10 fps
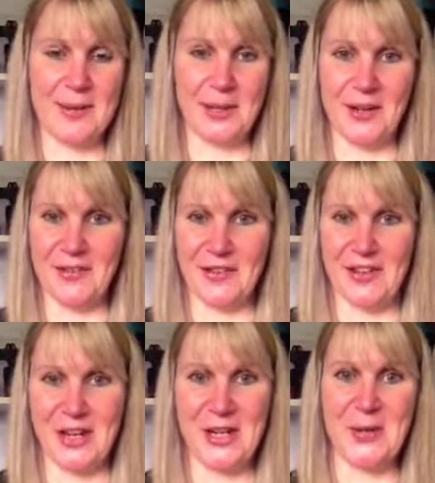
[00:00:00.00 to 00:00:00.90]
will offer
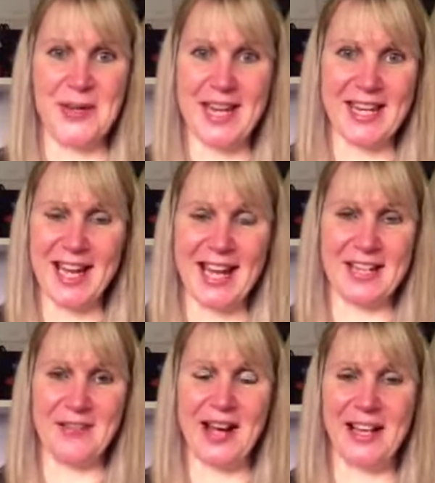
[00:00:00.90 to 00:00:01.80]
a unique kind
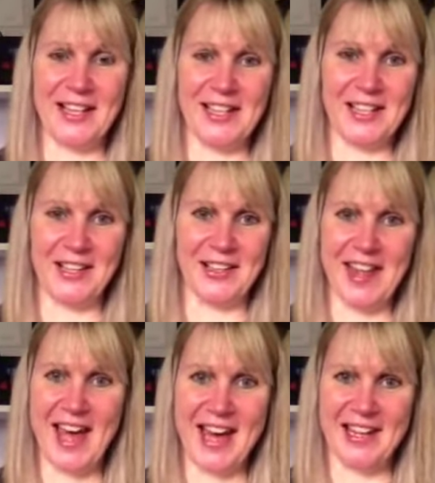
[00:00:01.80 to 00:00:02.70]
of angle on
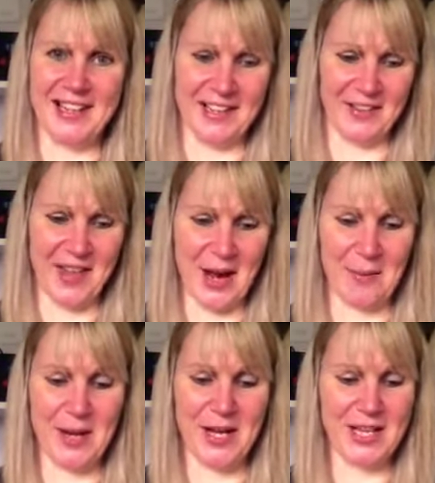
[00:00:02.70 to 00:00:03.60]
their
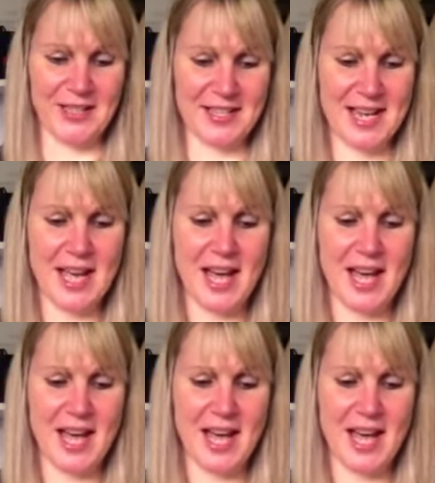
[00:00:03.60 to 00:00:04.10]
world.